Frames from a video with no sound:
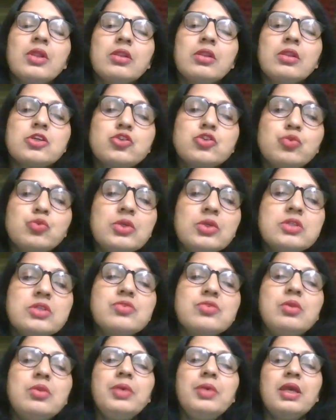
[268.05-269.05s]
The
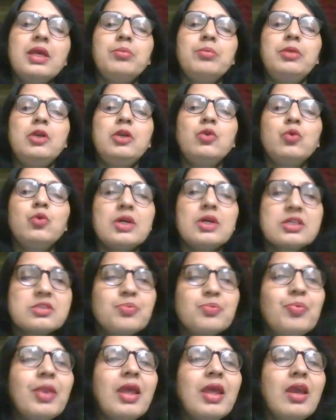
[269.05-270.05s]
students will be able to
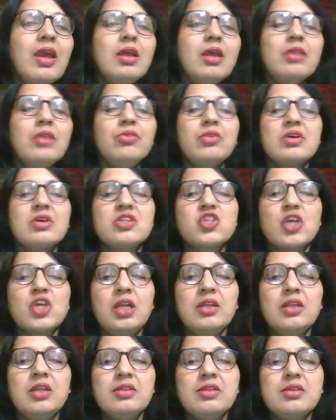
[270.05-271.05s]
explain the
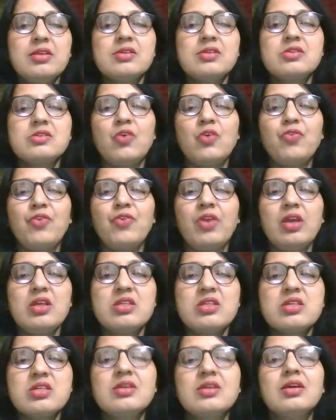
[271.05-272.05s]
challenges of
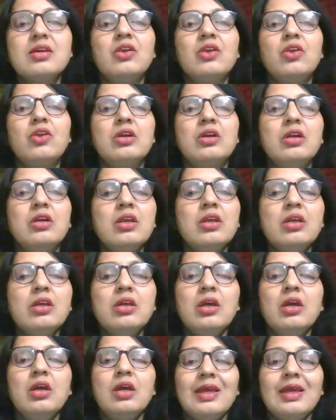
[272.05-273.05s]
teaching and learning
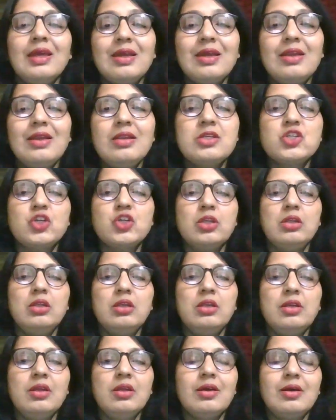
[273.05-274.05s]
English in
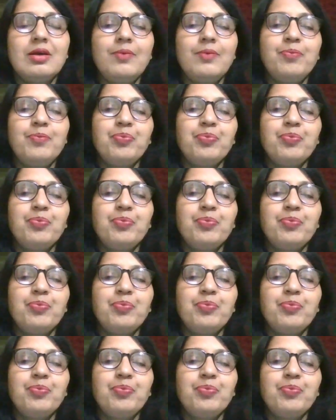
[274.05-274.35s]
India.